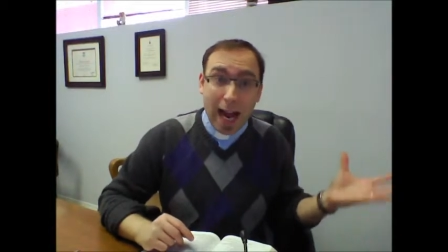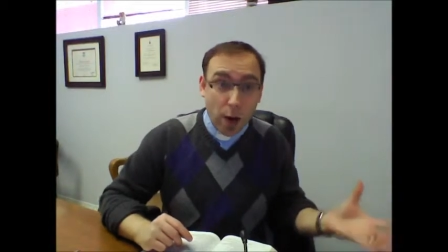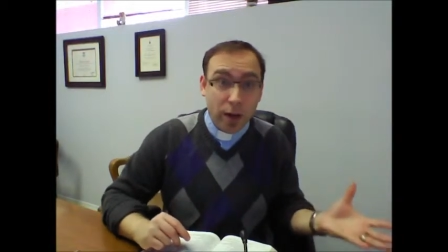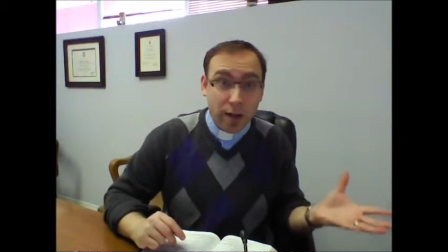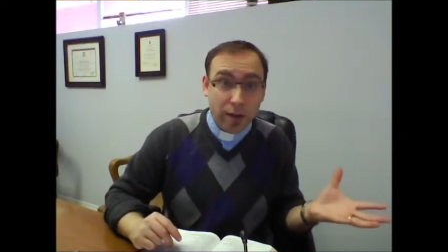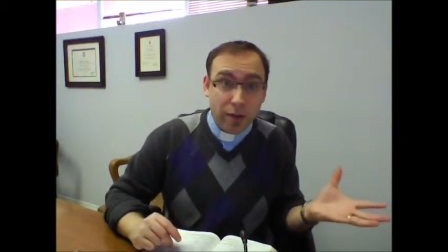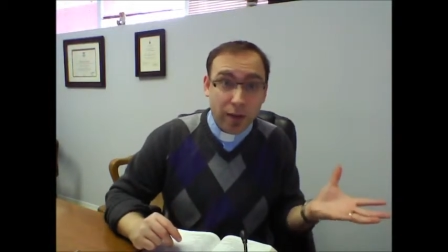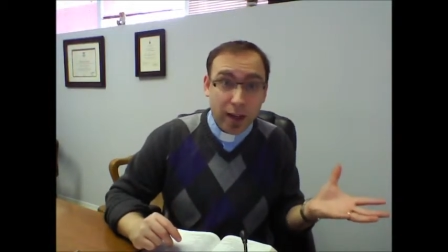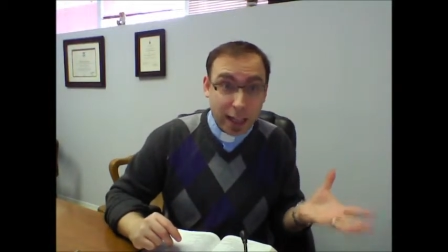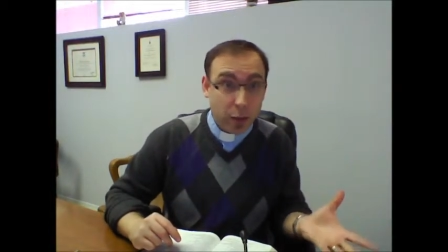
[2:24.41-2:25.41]
out
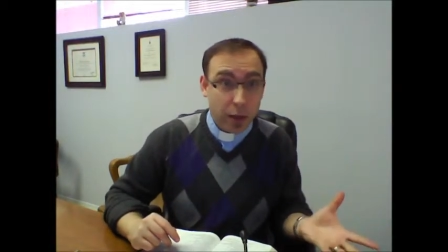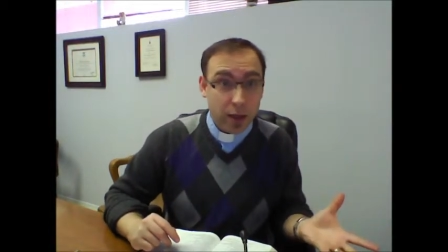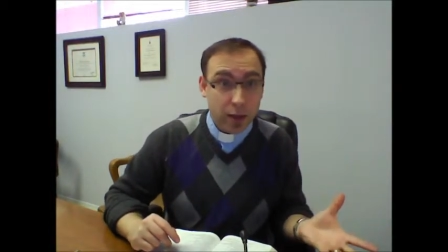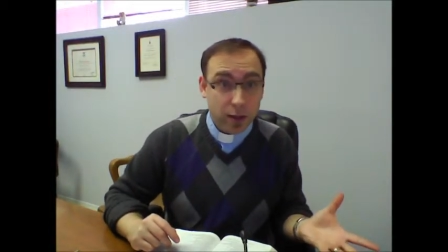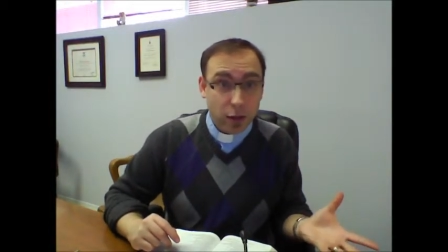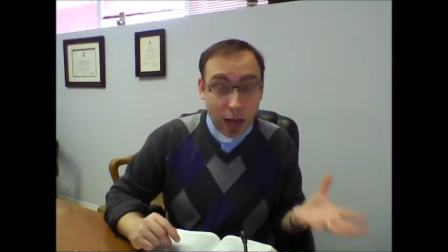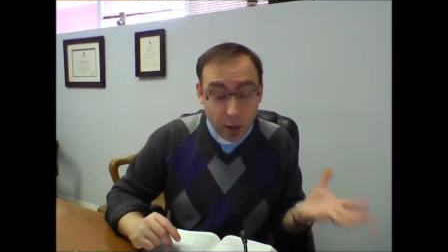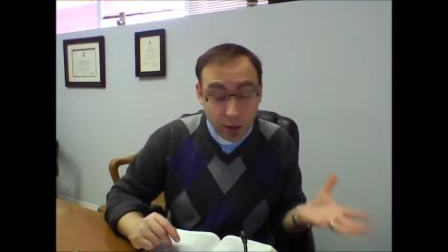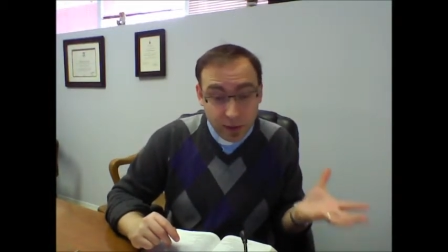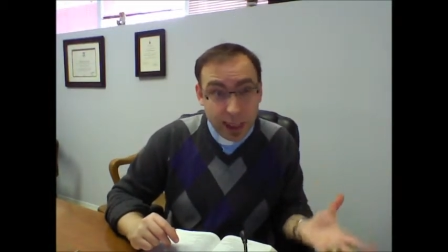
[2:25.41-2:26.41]
of Israel, or
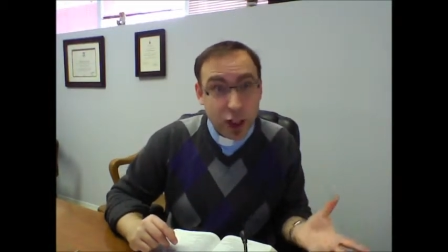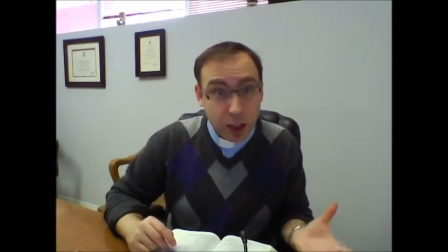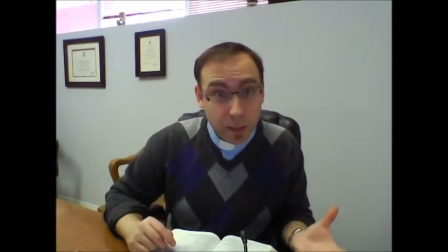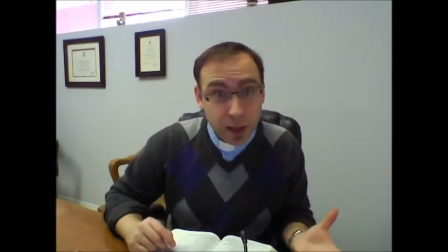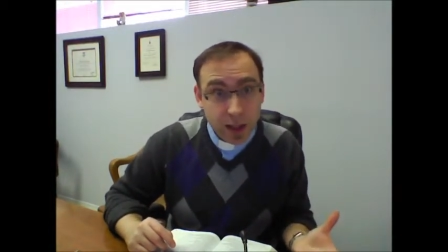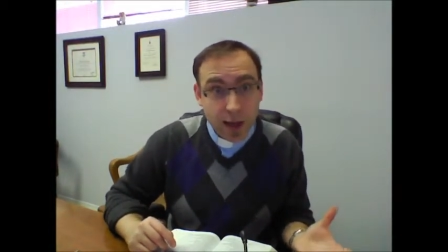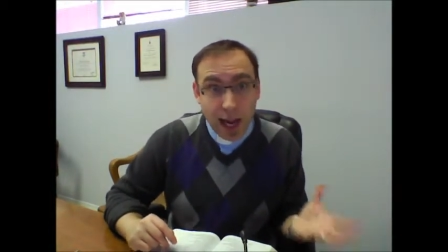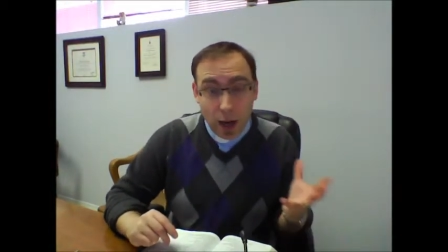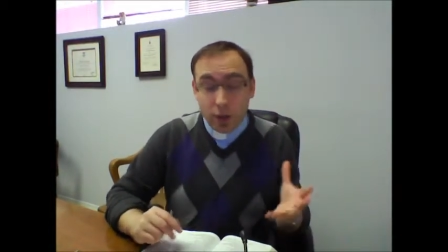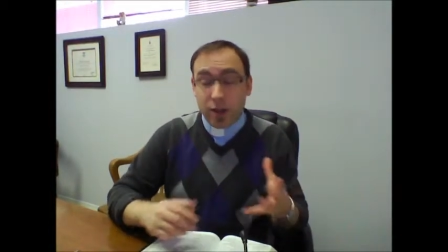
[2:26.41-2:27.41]
out of Egypt,
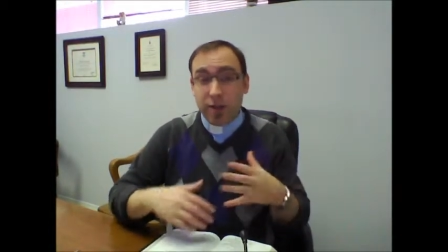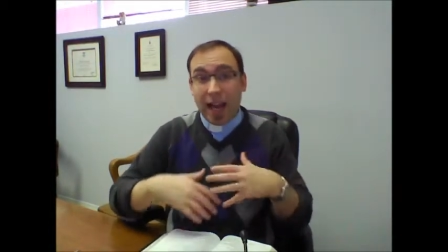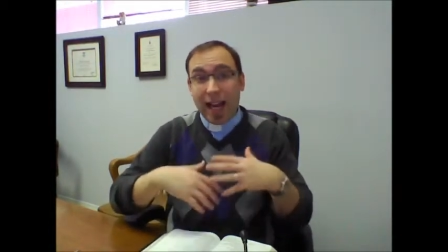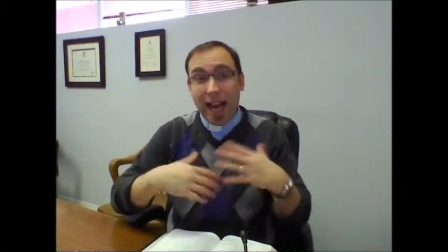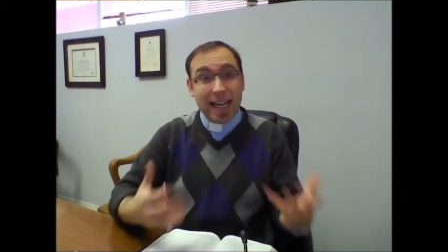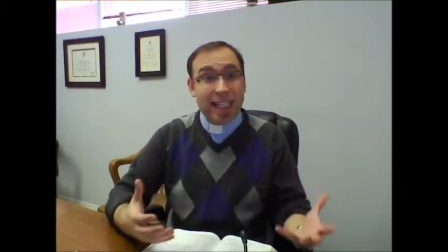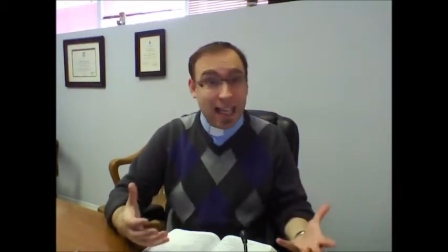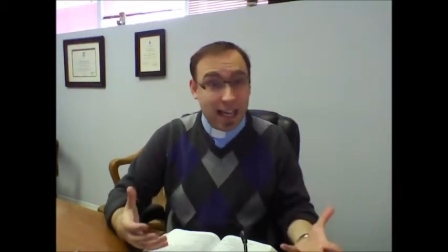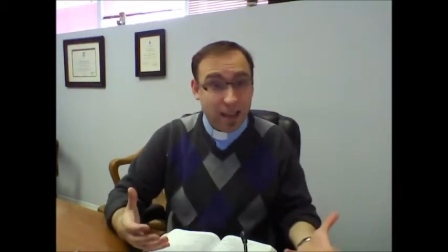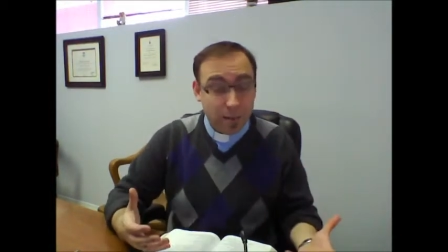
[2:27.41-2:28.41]
out of that
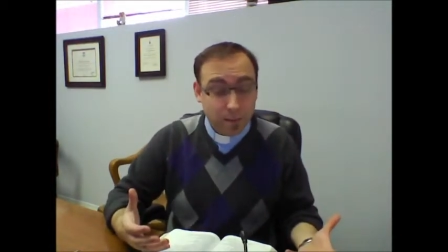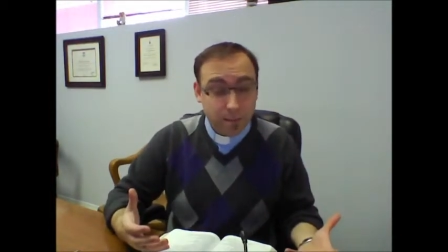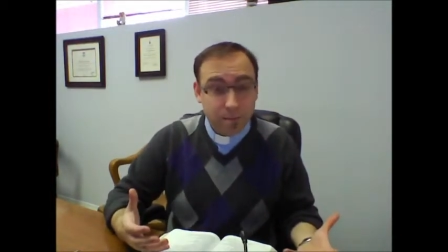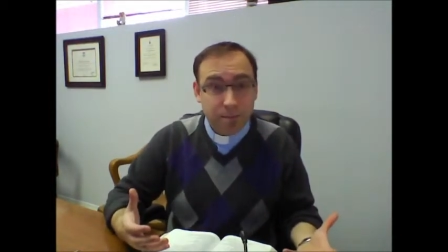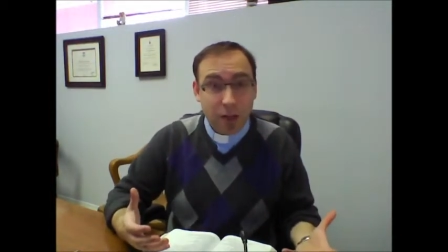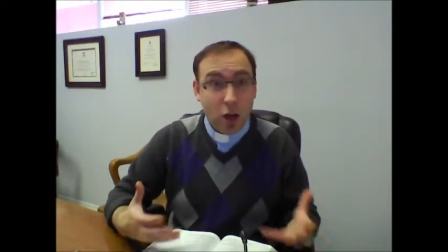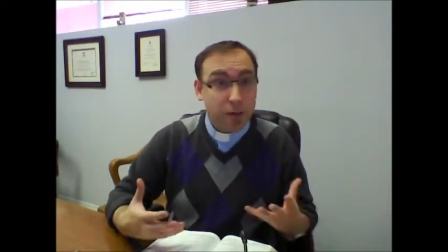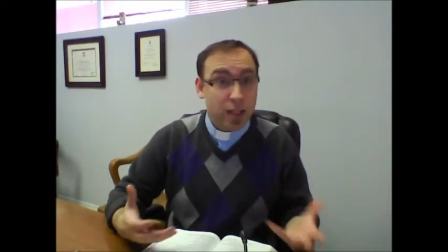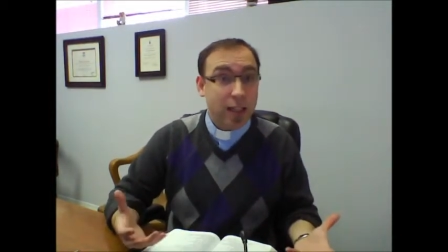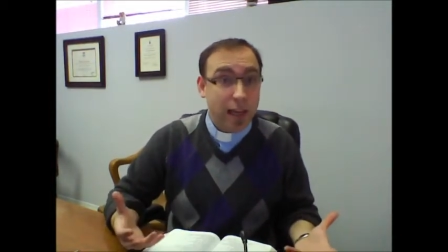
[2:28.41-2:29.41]
exile, out
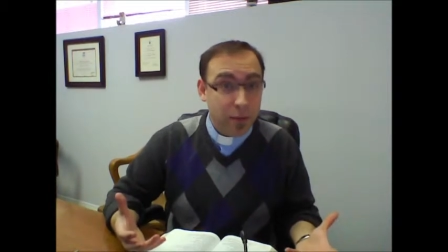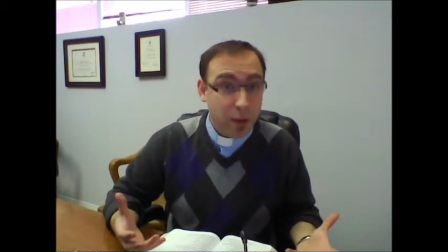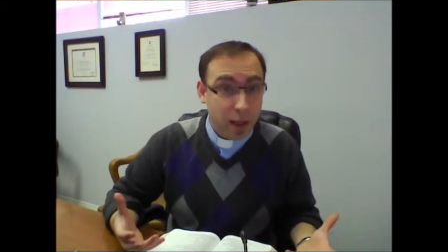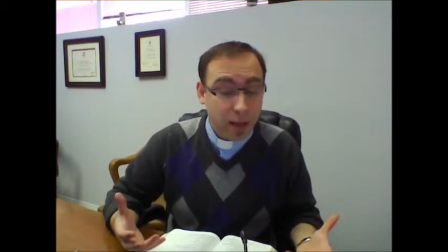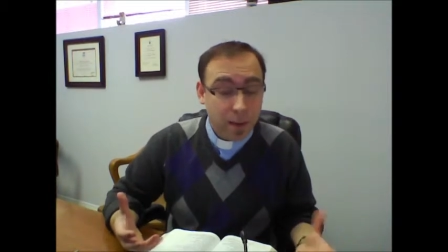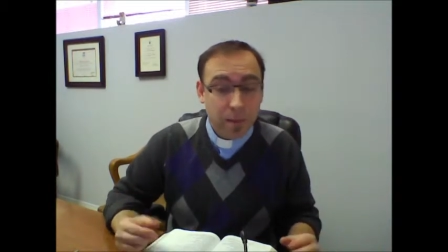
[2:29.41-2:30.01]
of slavery.